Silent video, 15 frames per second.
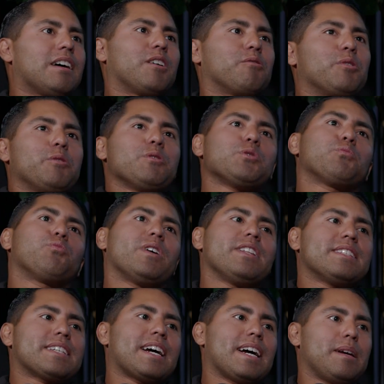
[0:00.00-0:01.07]
What was
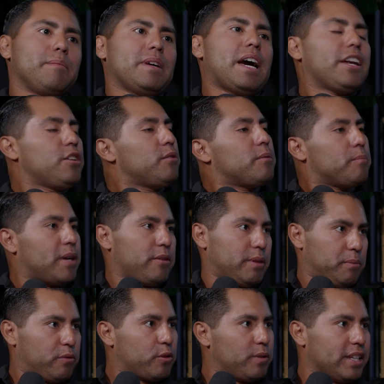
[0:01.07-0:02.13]
one time, by the way,
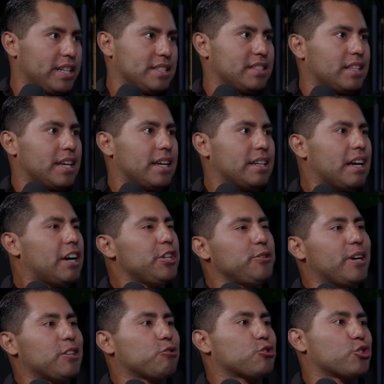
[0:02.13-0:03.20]
before we get into that, how do you
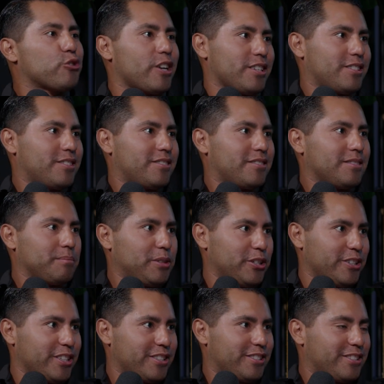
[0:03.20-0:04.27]
handle stress? I'm
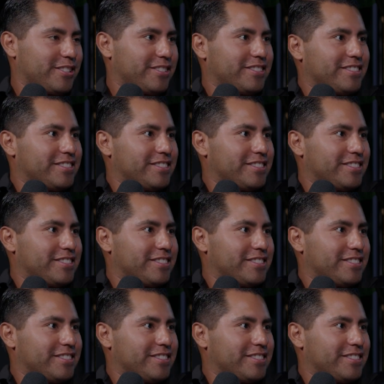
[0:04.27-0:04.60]
curious.